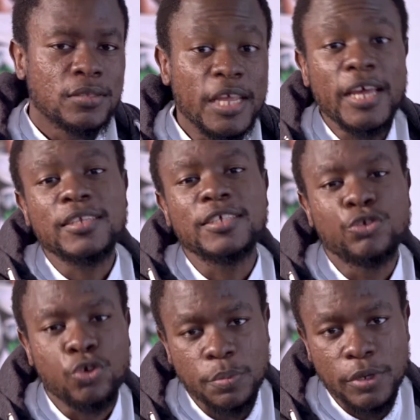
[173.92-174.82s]
Then he
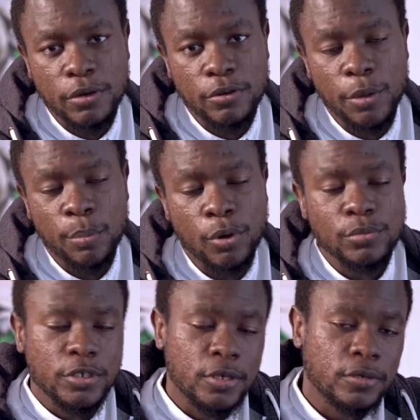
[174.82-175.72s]
dropped another
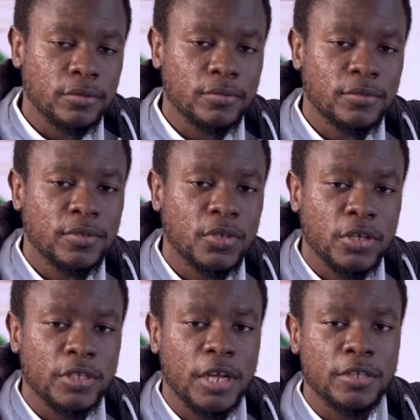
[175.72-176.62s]
bombshell
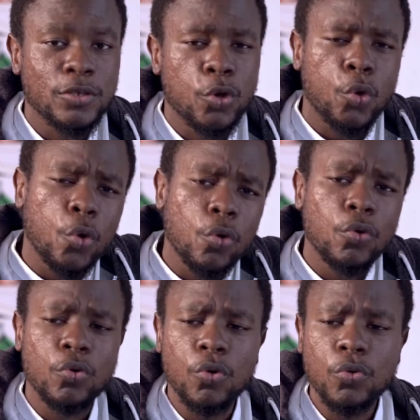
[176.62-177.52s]
that,
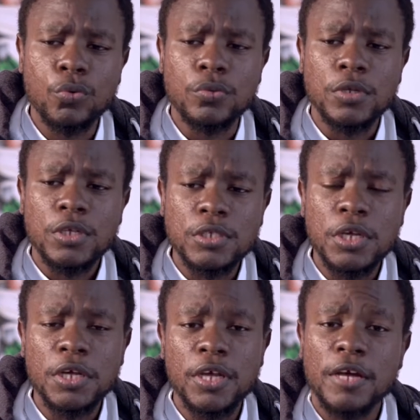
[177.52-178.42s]
oh, oh,
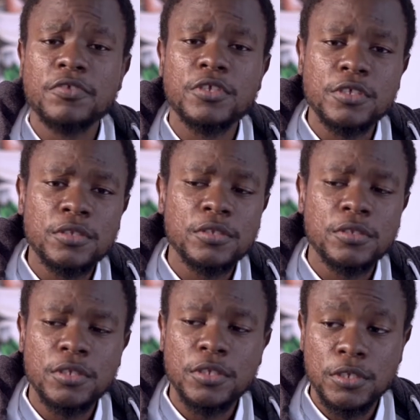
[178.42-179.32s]
yeah, yeah, I've seen
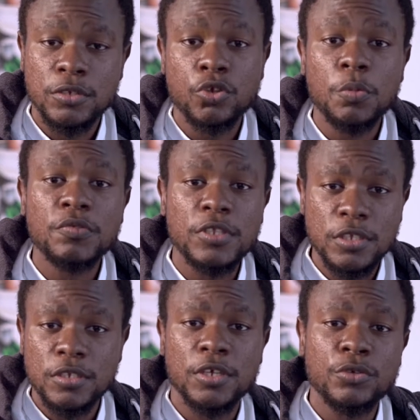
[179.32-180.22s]
this. Some of the
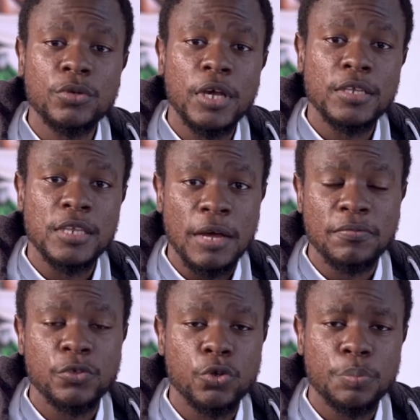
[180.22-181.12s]
things that you guys have
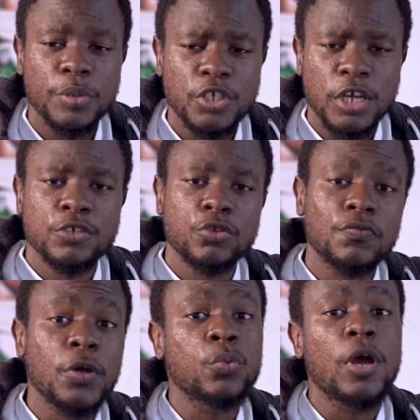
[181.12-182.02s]
in your pitch are stuff
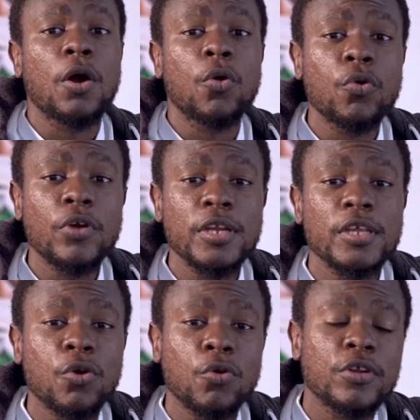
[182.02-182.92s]
that we are already
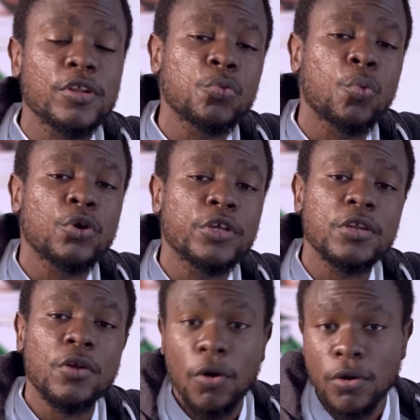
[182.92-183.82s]
currently
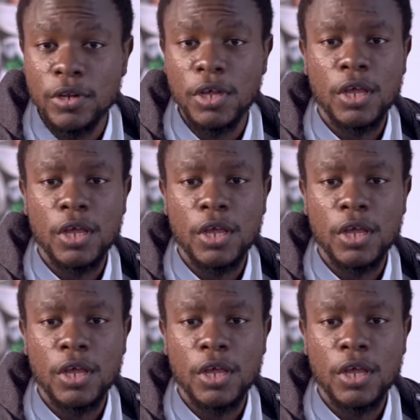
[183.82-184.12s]
working on,